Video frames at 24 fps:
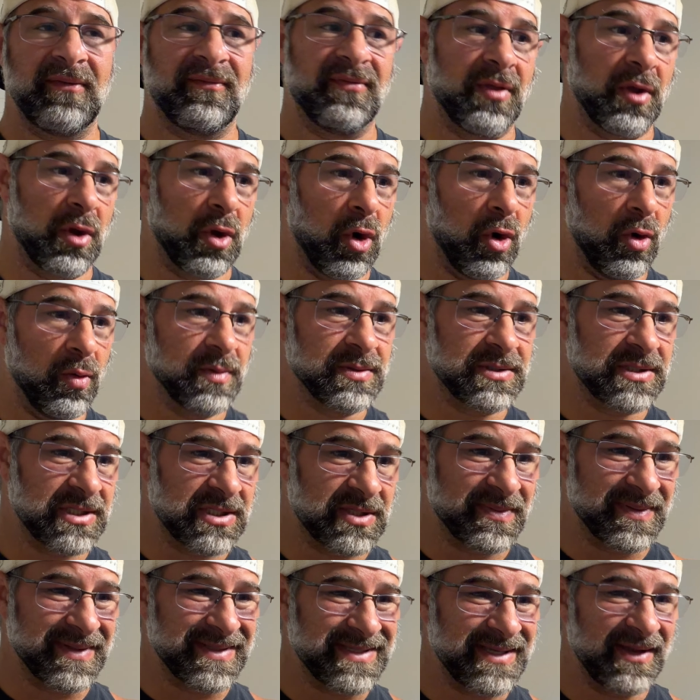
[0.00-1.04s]
the goal was a
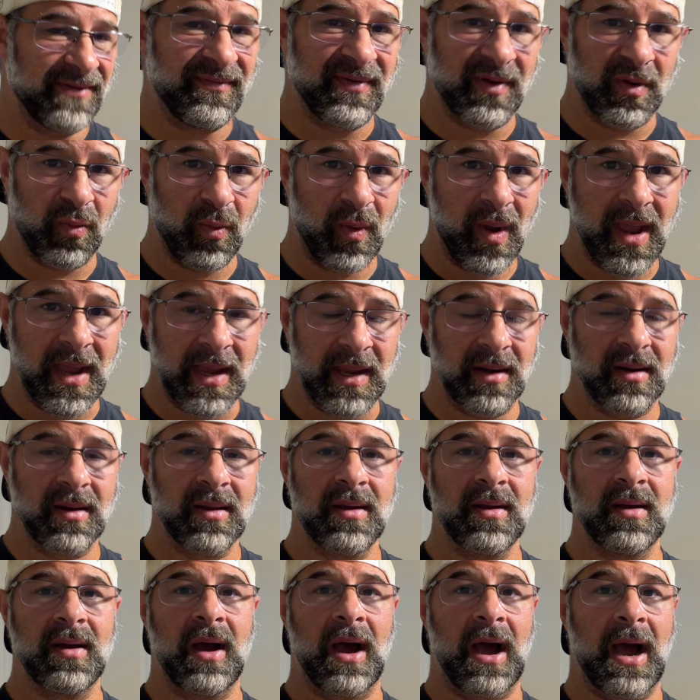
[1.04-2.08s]
specific weight,
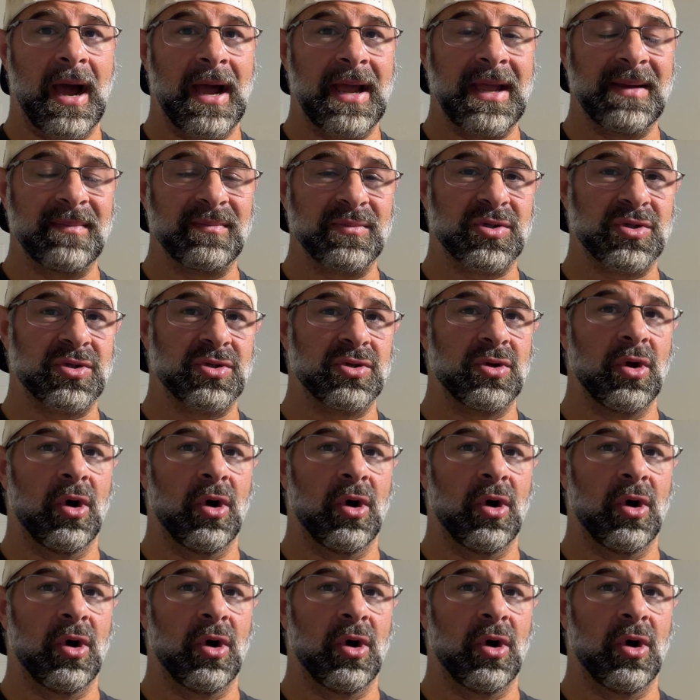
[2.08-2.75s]
I am